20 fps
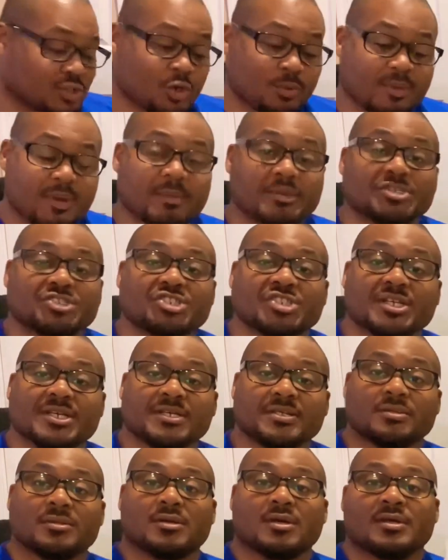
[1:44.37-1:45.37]
going to be a
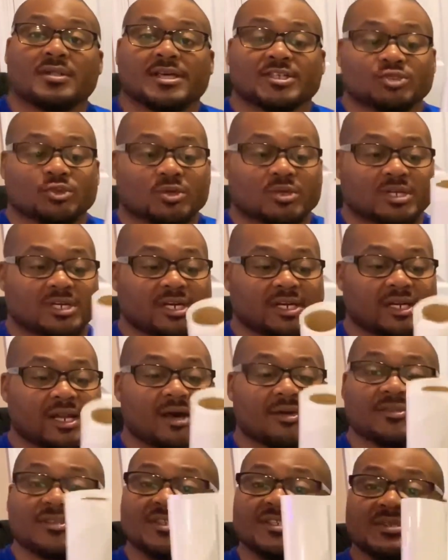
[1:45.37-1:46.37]
machine that's going to cut
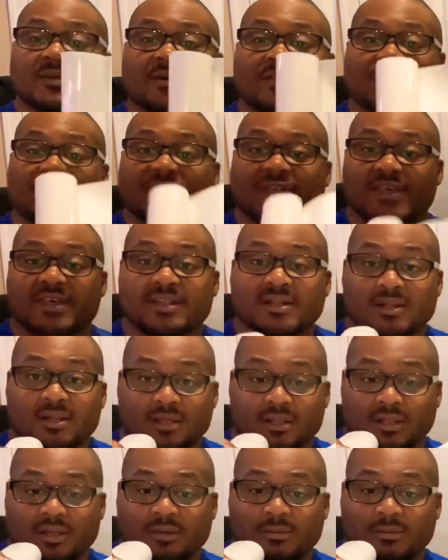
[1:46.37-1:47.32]
out this thin